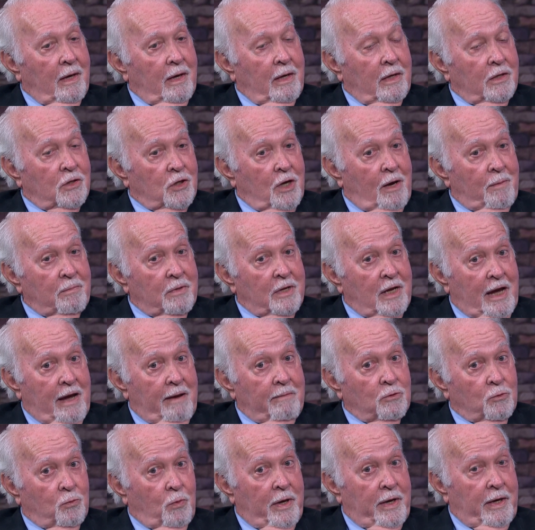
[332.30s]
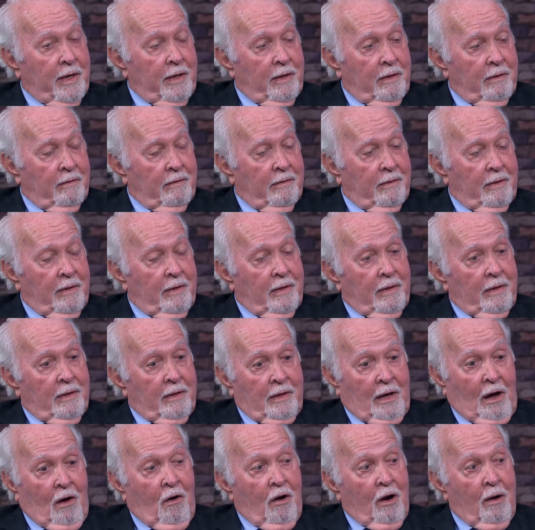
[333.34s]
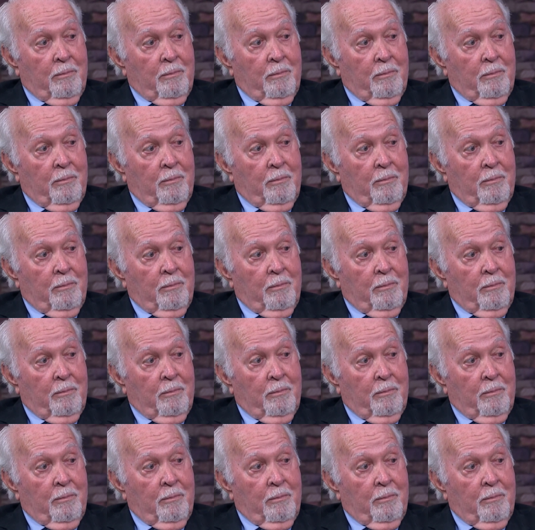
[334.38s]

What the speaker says: Sometimes we call